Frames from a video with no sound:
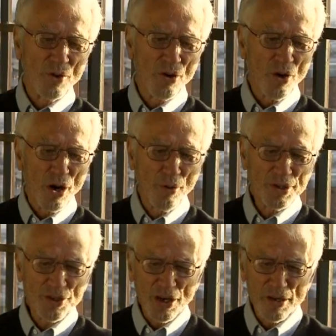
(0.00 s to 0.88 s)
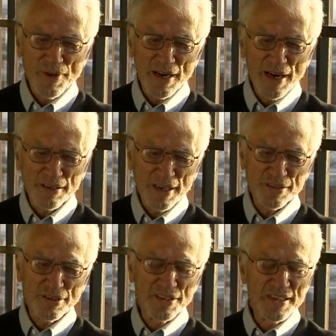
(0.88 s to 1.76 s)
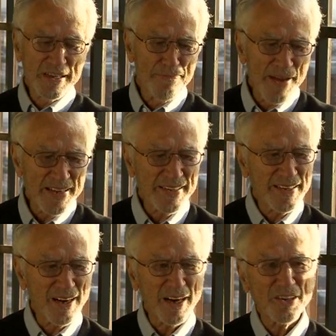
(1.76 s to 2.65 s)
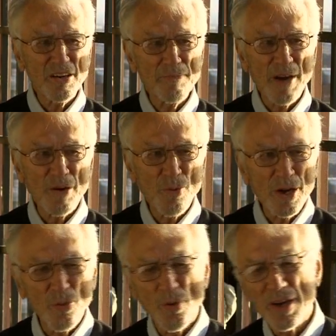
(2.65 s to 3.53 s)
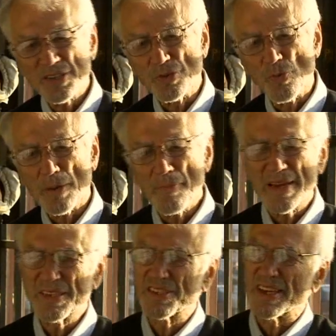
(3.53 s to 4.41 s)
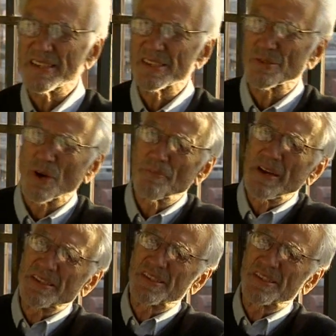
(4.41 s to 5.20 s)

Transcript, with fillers: uh, we were always talking about architecture and debating, arguing about what it was and what made sense, what made